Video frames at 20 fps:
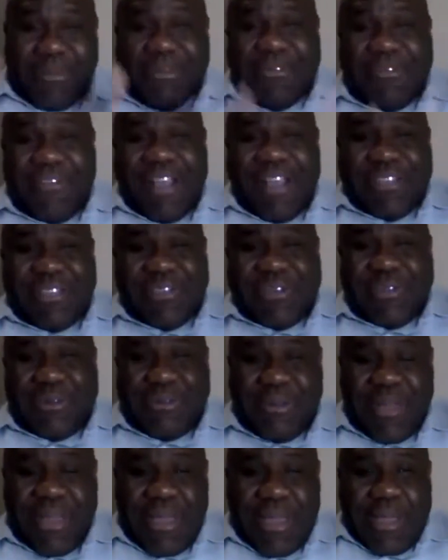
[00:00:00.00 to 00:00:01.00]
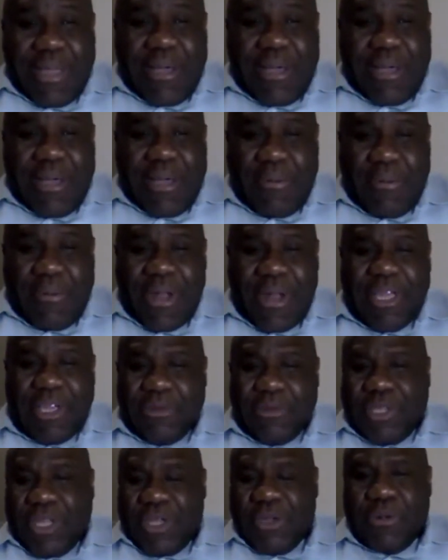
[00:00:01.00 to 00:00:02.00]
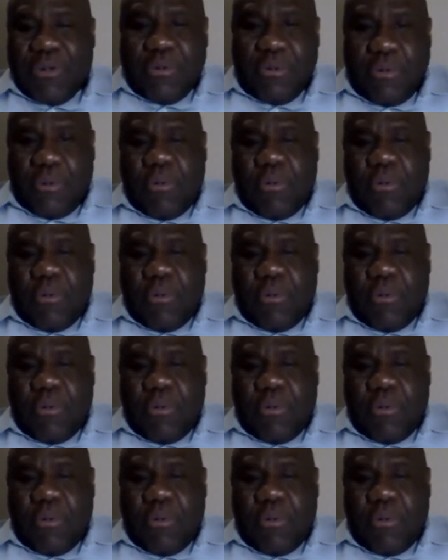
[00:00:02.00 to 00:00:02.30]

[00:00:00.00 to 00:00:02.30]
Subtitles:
professional, "What do you do?"